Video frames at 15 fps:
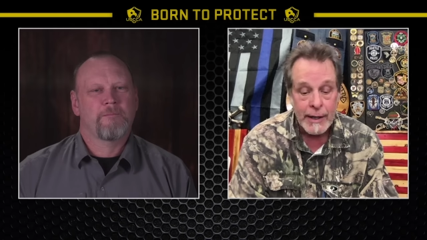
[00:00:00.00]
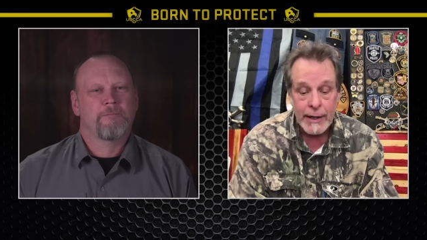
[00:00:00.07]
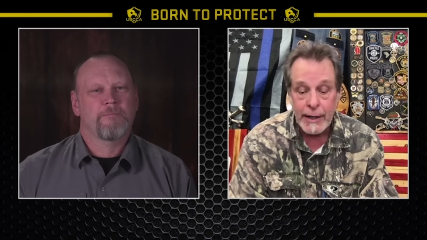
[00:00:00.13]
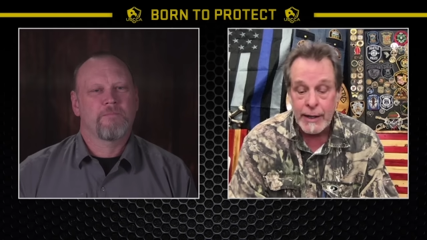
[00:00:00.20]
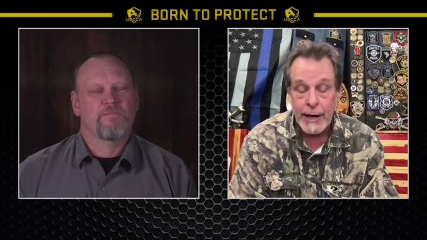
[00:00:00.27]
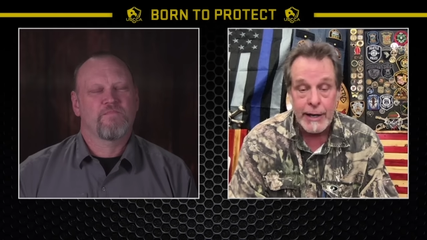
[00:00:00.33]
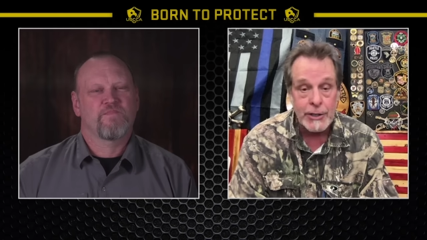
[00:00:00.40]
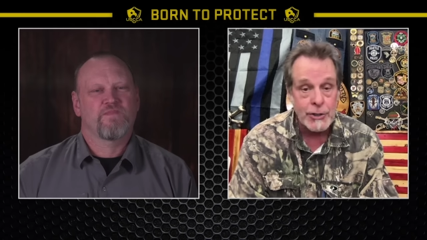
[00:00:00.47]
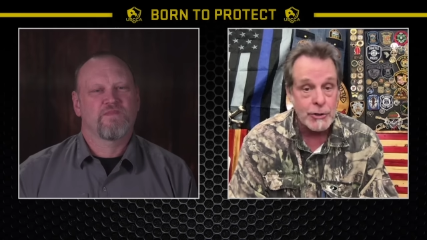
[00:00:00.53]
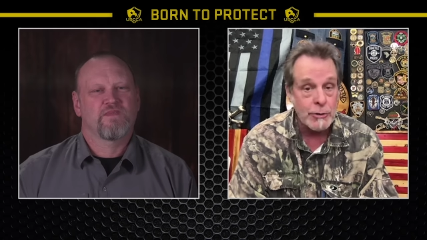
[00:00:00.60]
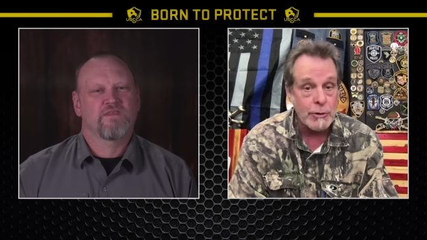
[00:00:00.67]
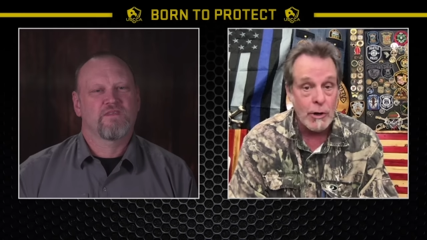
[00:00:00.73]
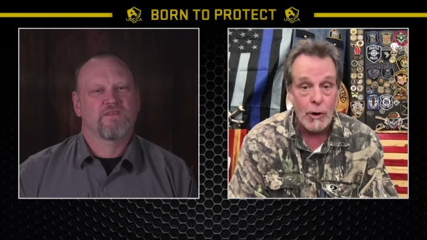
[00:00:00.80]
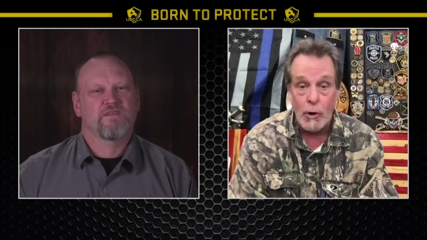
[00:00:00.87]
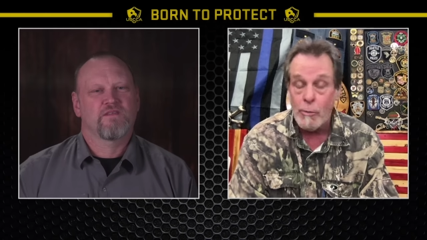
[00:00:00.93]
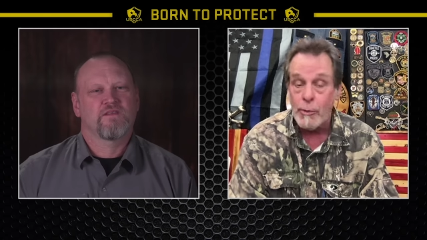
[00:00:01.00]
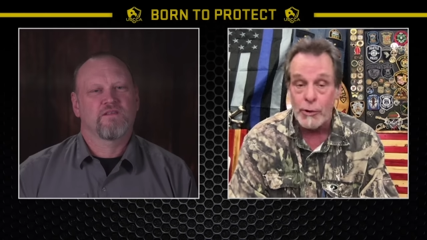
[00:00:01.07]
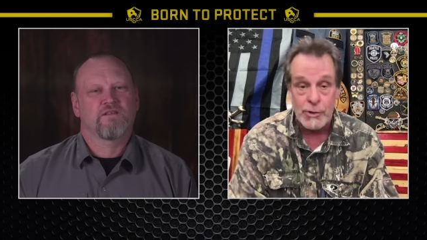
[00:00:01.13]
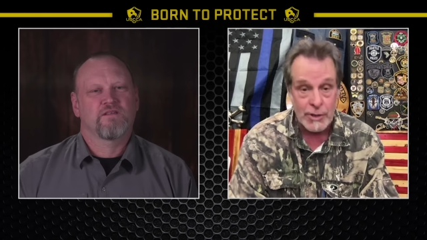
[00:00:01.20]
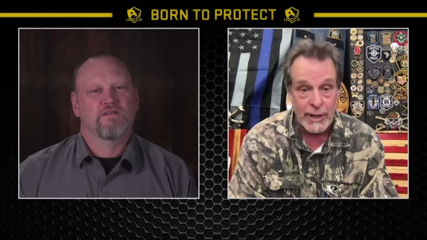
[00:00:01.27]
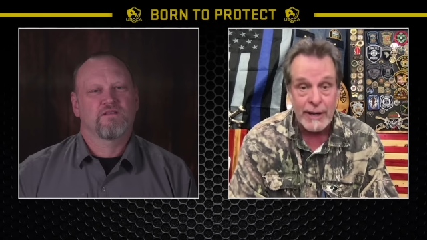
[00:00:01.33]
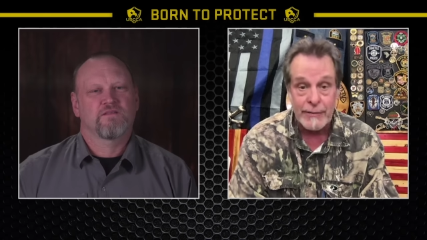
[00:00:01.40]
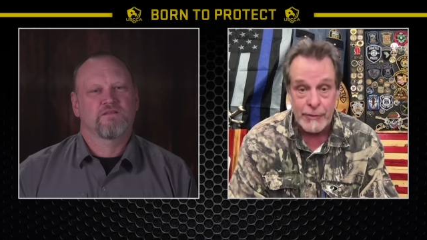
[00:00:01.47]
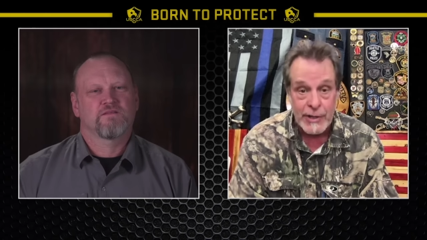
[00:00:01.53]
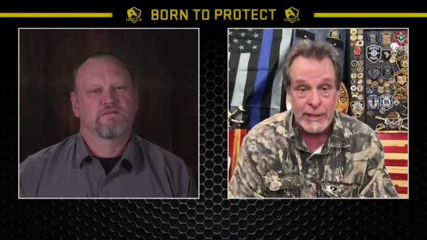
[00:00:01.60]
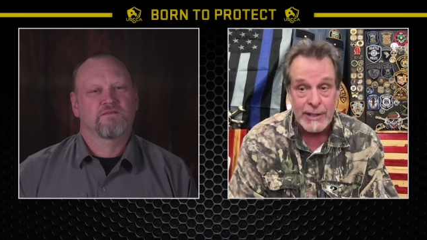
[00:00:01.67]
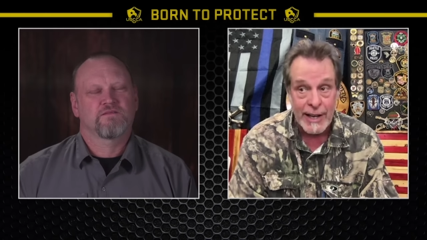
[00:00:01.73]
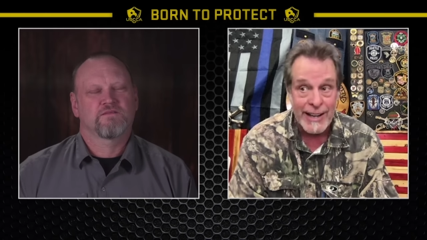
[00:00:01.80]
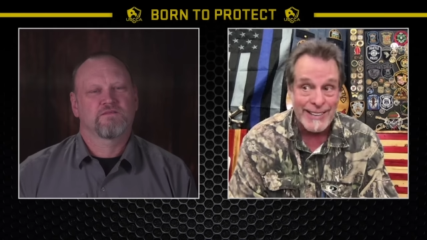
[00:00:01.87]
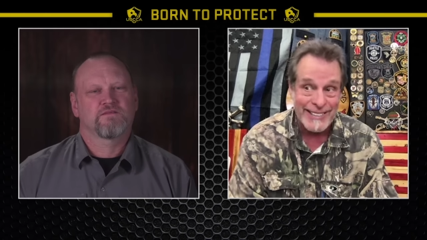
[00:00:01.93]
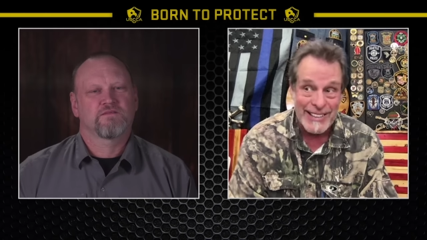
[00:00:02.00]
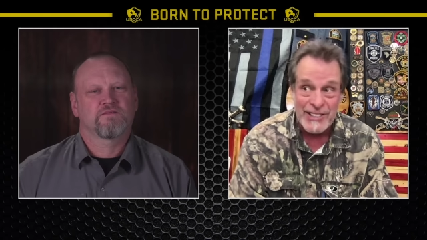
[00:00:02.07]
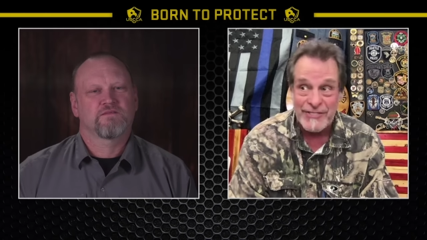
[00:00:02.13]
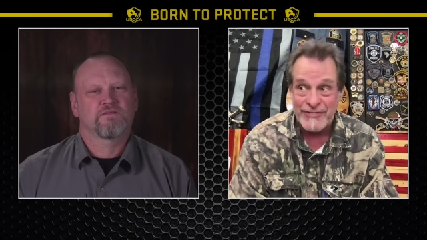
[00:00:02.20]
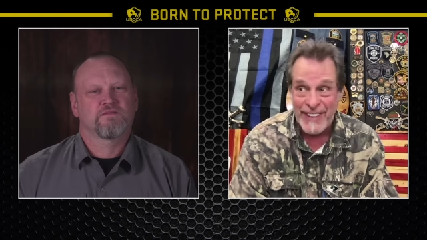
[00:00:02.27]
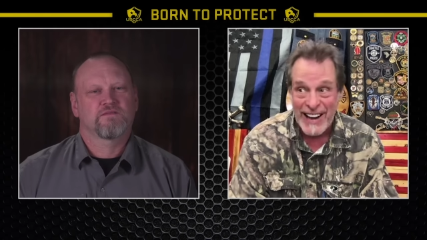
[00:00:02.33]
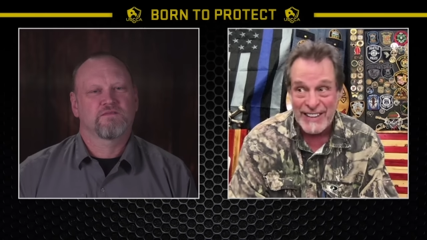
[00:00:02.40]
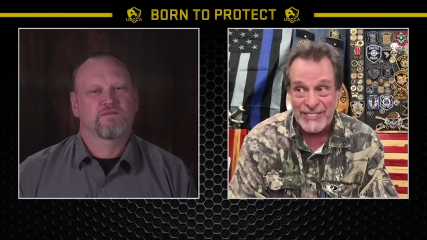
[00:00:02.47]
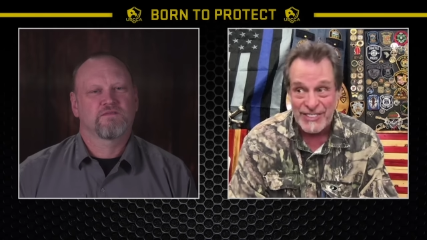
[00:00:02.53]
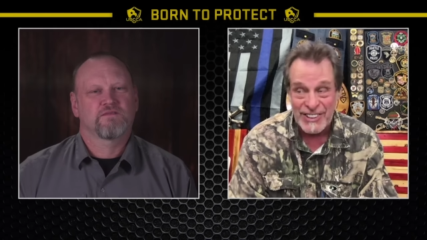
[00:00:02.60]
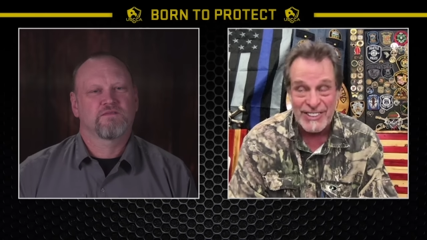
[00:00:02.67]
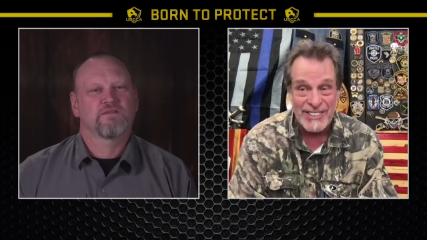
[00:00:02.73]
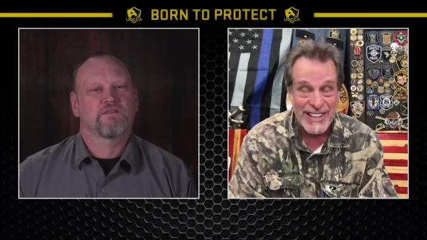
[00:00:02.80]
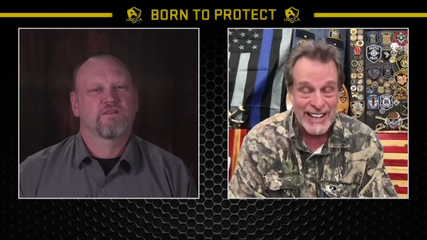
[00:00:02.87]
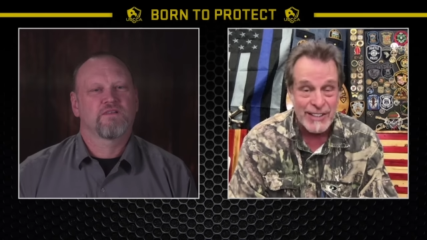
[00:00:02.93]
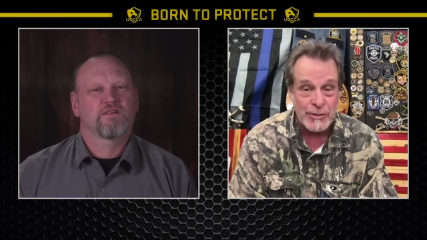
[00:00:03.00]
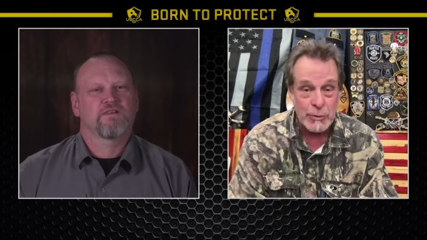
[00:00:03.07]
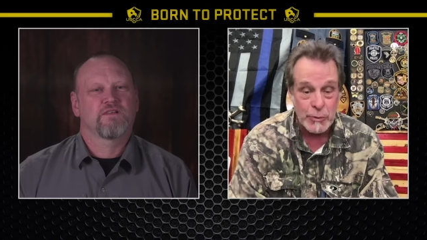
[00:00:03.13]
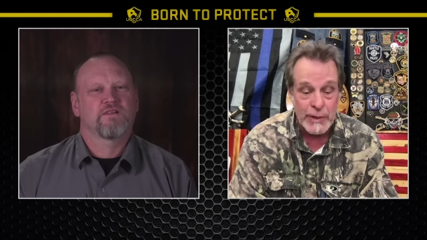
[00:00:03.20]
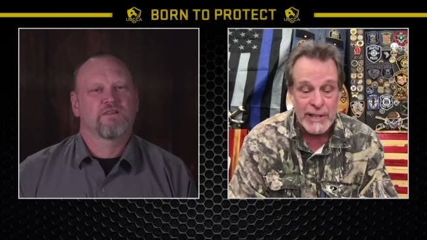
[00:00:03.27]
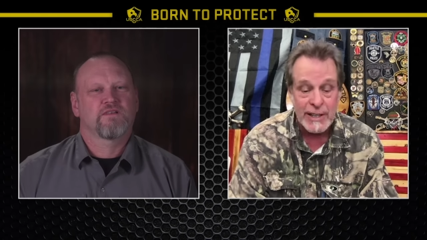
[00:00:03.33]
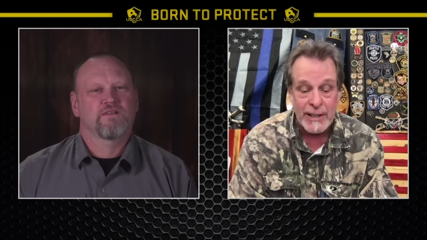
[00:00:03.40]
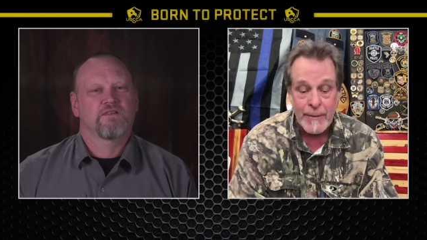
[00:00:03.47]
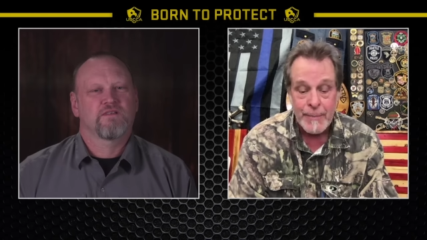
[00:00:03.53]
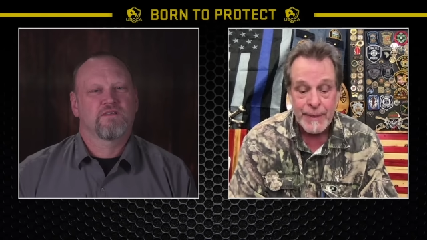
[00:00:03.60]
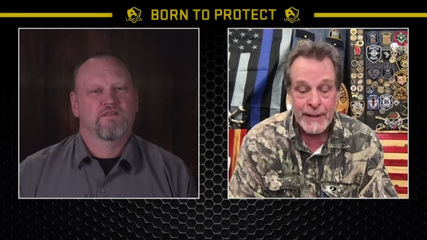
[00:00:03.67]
Speaker 1: And I shoot almost every day, at least five, six days a week